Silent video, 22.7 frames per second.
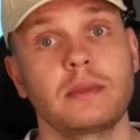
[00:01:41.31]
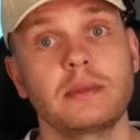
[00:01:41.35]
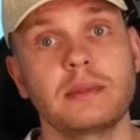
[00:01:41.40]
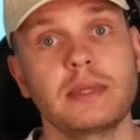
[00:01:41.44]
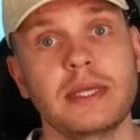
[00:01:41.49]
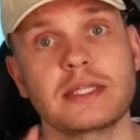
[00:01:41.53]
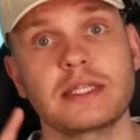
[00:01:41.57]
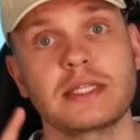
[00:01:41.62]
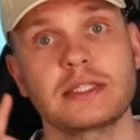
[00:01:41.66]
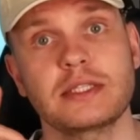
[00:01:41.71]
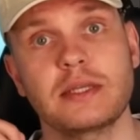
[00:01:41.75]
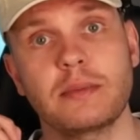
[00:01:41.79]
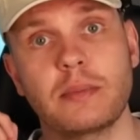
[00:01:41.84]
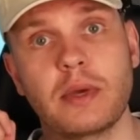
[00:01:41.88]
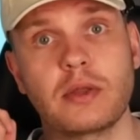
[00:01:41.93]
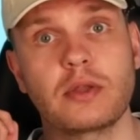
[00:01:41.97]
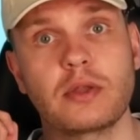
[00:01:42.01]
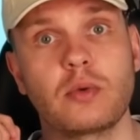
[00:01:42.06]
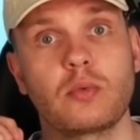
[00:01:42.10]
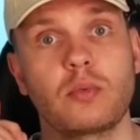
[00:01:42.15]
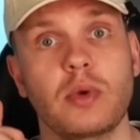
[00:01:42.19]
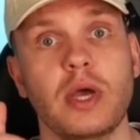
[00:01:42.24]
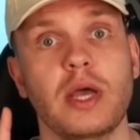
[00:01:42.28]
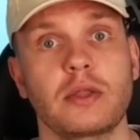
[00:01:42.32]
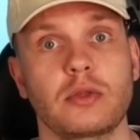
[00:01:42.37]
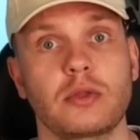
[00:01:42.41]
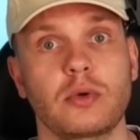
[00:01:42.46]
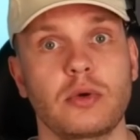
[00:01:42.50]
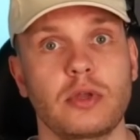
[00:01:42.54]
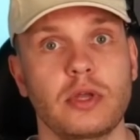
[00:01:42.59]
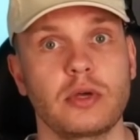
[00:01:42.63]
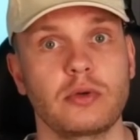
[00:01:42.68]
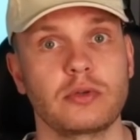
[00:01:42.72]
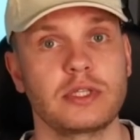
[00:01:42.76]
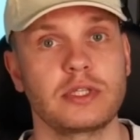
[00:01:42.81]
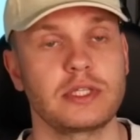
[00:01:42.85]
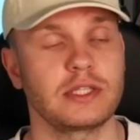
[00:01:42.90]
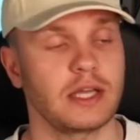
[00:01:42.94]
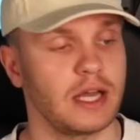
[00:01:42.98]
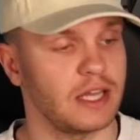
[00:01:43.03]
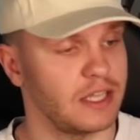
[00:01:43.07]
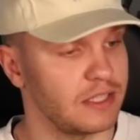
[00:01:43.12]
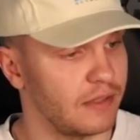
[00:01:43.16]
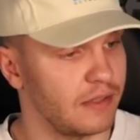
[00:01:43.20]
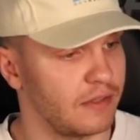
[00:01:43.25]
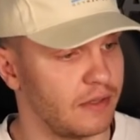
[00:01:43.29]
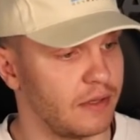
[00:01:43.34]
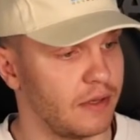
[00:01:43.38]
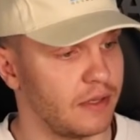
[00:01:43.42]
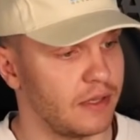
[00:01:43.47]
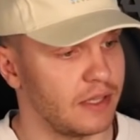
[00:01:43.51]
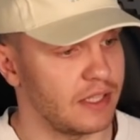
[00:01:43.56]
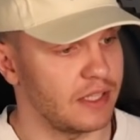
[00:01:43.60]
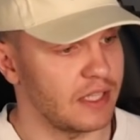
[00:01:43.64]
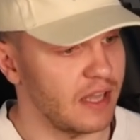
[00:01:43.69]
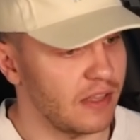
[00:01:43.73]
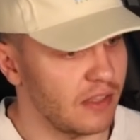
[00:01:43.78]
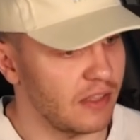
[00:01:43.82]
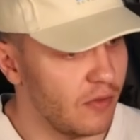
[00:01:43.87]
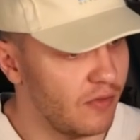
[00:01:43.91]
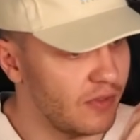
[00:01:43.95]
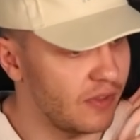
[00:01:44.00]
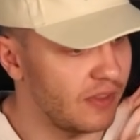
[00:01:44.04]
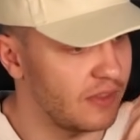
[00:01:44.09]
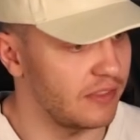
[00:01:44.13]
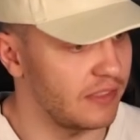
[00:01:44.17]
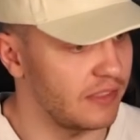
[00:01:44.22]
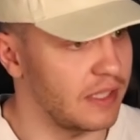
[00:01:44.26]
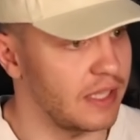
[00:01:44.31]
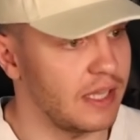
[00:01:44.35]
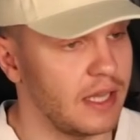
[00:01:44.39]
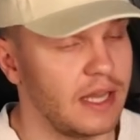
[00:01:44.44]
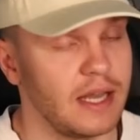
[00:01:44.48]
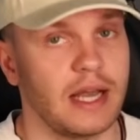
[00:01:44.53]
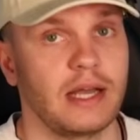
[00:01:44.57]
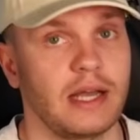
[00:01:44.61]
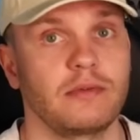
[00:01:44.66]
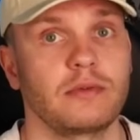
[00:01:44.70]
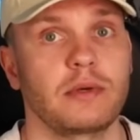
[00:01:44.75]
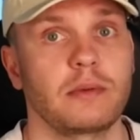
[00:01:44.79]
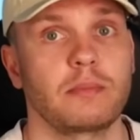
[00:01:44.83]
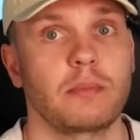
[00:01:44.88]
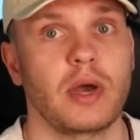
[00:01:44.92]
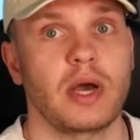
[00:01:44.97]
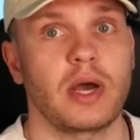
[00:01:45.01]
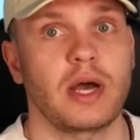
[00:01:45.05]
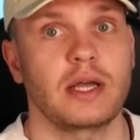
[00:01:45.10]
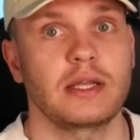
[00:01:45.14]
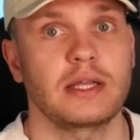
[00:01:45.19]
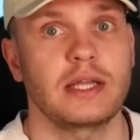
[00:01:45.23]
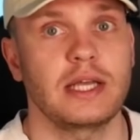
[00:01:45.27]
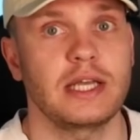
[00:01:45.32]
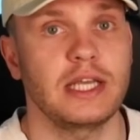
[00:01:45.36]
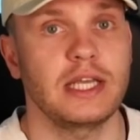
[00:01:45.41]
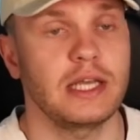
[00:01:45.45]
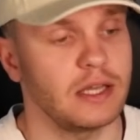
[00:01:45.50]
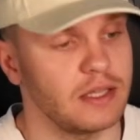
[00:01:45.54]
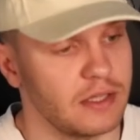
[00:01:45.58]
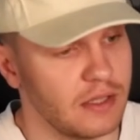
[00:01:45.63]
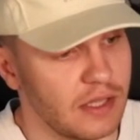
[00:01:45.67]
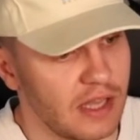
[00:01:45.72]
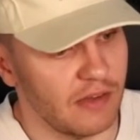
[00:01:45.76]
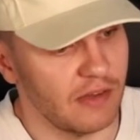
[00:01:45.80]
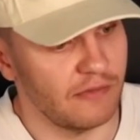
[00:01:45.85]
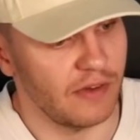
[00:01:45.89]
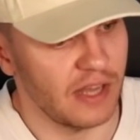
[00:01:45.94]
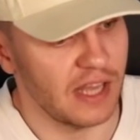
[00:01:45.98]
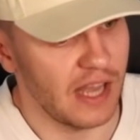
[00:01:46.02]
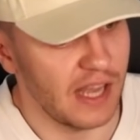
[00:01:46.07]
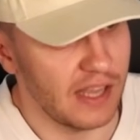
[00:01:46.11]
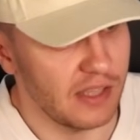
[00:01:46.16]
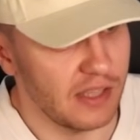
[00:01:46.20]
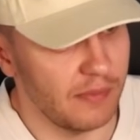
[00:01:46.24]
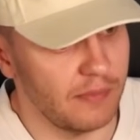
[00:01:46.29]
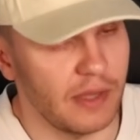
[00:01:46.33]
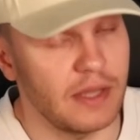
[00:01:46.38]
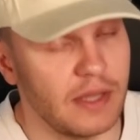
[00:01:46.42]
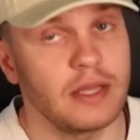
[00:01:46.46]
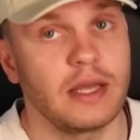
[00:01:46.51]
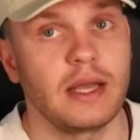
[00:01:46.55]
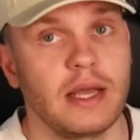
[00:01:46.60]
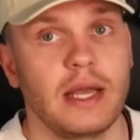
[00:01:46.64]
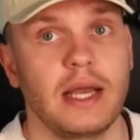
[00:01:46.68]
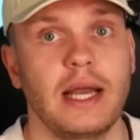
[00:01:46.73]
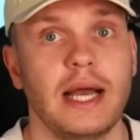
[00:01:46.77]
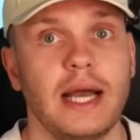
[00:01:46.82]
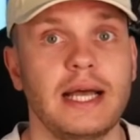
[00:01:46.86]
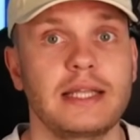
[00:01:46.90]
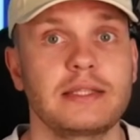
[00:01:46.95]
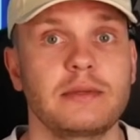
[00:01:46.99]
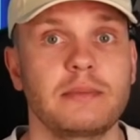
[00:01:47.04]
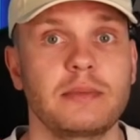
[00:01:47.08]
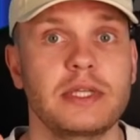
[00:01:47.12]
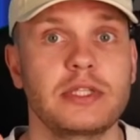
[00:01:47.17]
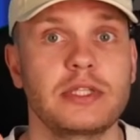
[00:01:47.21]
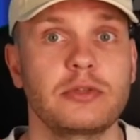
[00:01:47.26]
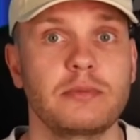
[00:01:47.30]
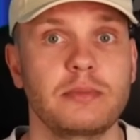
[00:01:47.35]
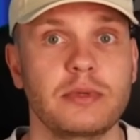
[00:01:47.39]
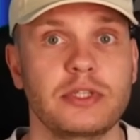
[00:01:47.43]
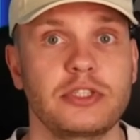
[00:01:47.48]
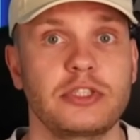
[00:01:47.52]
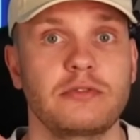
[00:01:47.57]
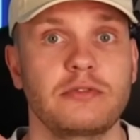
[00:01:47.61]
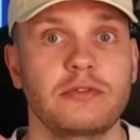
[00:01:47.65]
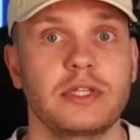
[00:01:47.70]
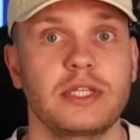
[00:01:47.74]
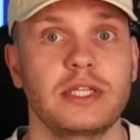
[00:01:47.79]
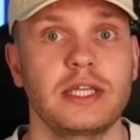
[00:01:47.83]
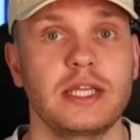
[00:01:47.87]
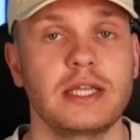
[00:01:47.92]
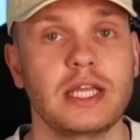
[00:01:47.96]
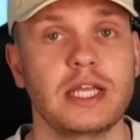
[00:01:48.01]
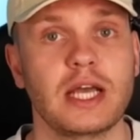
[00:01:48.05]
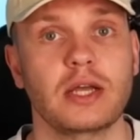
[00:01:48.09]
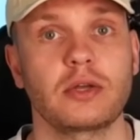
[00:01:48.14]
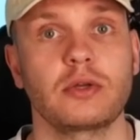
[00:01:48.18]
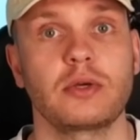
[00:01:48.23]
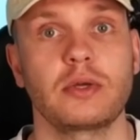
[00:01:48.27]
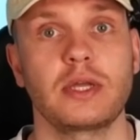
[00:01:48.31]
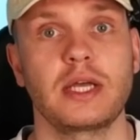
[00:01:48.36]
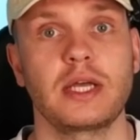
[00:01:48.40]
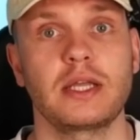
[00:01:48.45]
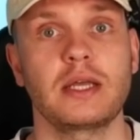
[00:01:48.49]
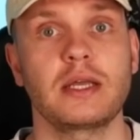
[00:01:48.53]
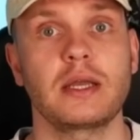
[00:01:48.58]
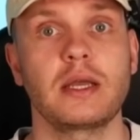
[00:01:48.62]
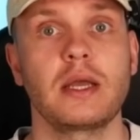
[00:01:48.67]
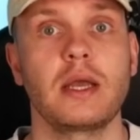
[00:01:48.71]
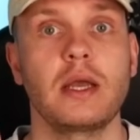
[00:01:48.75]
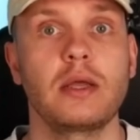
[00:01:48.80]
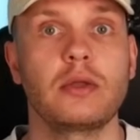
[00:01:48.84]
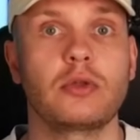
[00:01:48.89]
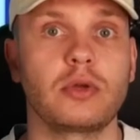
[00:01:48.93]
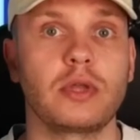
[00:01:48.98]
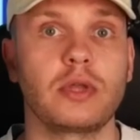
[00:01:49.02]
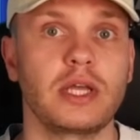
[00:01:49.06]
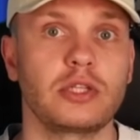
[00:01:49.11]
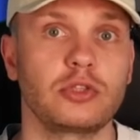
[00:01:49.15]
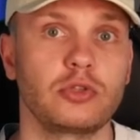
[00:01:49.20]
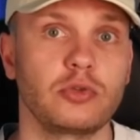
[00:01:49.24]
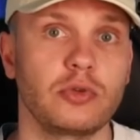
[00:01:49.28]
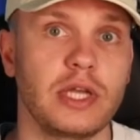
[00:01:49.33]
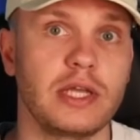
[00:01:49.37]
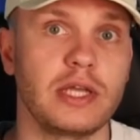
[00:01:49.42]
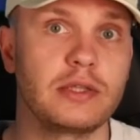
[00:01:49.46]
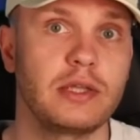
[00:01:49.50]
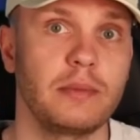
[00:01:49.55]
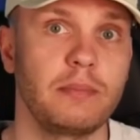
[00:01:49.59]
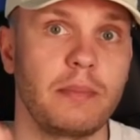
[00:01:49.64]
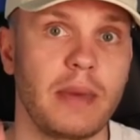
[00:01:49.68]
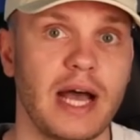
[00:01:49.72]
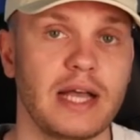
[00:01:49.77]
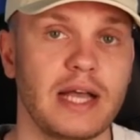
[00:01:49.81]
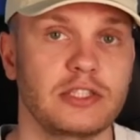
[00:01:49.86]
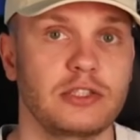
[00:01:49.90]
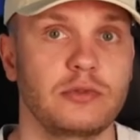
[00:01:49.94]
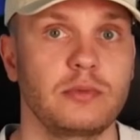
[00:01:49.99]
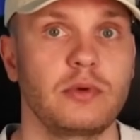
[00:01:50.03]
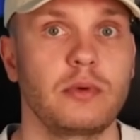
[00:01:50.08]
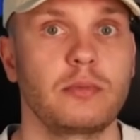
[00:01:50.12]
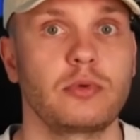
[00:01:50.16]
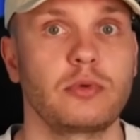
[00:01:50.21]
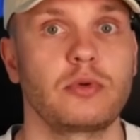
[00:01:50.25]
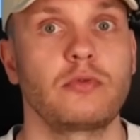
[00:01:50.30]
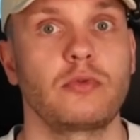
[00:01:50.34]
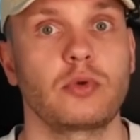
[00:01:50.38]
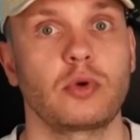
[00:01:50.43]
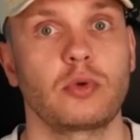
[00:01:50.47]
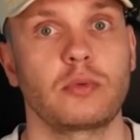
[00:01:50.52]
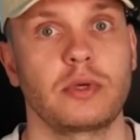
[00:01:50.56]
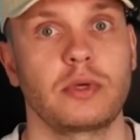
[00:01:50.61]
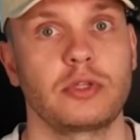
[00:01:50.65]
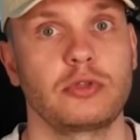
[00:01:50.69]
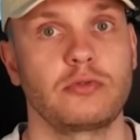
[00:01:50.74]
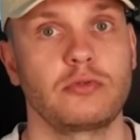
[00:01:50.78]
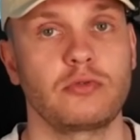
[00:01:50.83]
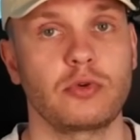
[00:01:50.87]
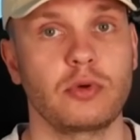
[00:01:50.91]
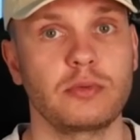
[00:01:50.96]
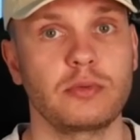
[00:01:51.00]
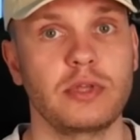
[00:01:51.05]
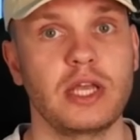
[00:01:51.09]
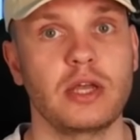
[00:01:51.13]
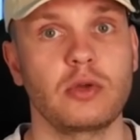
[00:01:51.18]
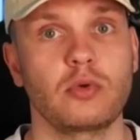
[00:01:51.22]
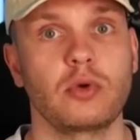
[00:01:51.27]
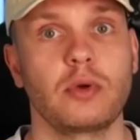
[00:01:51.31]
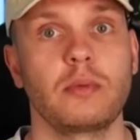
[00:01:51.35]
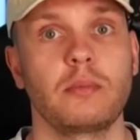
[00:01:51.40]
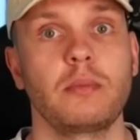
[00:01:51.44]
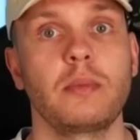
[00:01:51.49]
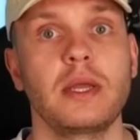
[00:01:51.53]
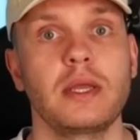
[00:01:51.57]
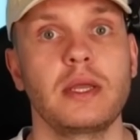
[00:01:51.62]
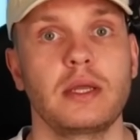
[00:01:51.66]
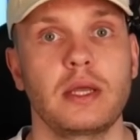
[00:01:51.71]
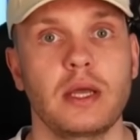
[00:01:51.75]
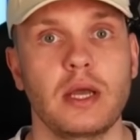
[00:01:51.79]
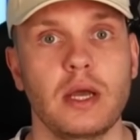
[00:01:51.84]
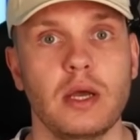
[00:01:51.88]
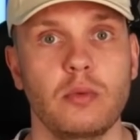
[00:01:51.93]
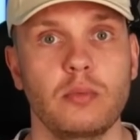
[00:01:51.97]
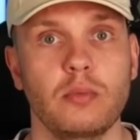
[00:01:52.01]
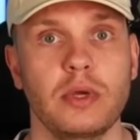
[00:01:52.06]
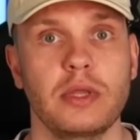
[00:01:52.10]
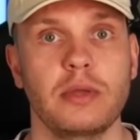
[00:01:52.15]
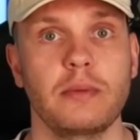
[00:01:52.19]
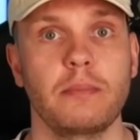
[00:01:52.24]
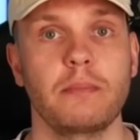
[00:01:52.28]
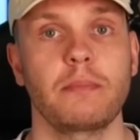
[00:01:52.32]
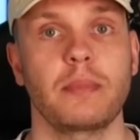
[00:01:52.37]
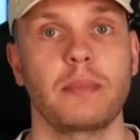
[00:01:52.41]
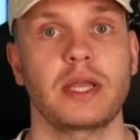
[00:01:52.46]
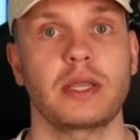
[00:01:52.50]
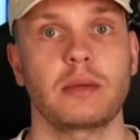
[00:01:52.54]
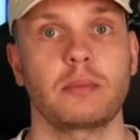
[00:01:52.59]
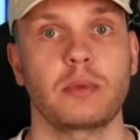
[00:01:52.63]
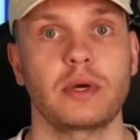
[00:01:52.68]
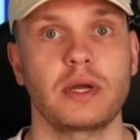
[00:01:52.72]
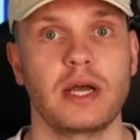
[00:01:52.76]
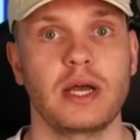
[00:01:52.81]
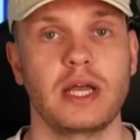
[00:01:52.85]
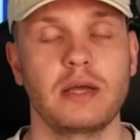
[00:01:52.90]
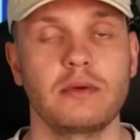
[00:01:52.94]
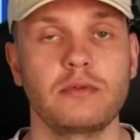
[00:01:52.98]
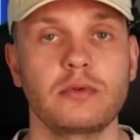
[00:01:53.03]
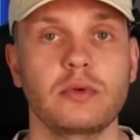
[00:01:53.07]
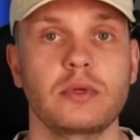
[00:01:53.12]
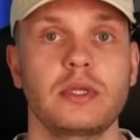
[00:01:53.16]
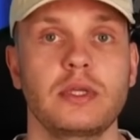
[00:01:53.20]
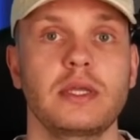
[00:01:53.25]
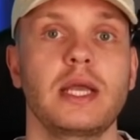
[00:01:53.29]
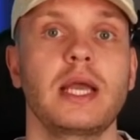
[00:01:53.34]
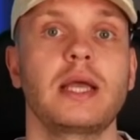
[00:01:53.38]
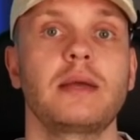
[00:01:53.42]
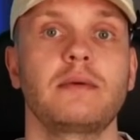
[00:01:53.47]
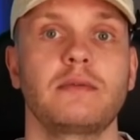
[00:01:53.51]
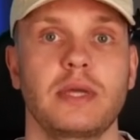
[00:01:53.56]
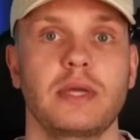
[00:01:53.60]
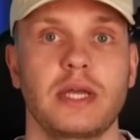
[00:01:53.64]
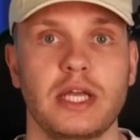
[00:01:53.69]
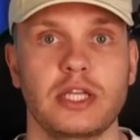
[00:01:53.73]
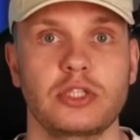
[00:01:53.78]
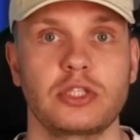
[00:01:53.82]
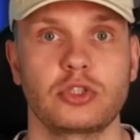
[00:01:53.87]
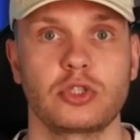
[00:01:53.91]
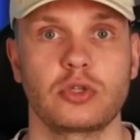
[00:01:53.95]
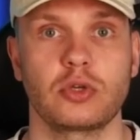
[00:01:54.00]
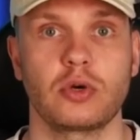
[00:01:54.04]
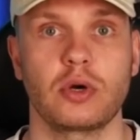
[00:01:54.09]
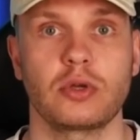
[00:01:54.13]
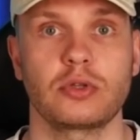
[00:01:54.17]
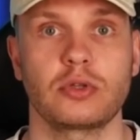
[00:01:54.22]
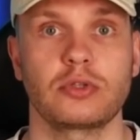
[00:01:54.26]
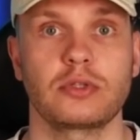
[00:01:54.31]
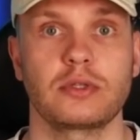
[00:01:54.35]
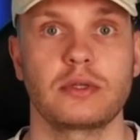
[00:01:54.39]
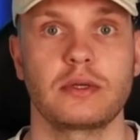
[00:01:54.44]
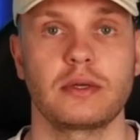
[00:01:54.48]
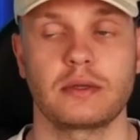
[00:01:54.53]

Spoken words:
This is about a well thought out design. In other words, every part here, every element has been specifically calculated so that you get the maximum performance from the equipment with minimal effort and financial loss.